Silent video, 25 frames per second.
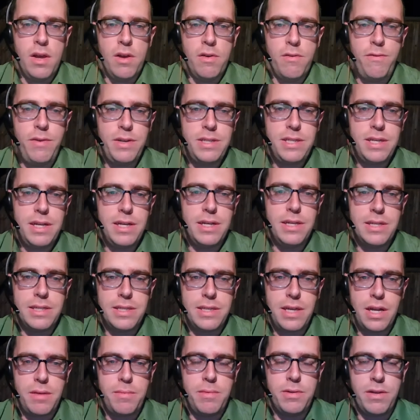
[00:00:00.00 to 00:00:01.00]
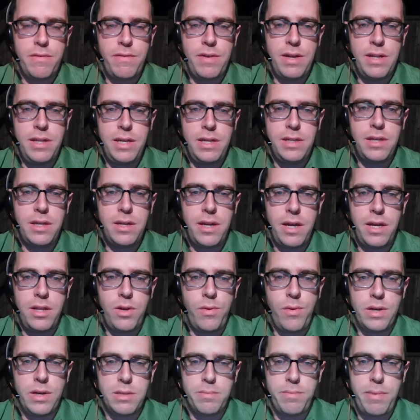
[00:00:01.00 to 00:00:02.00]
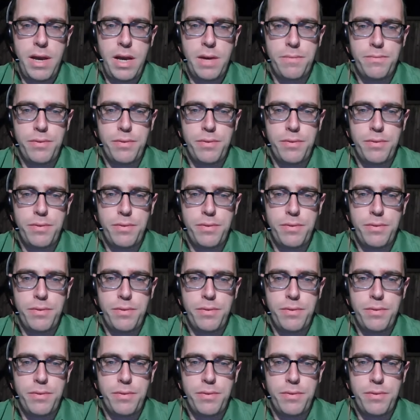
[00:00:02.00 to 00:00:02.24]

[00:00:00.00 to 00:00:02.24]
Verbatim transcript: Visiting the settlement of Elite today in the West Bank,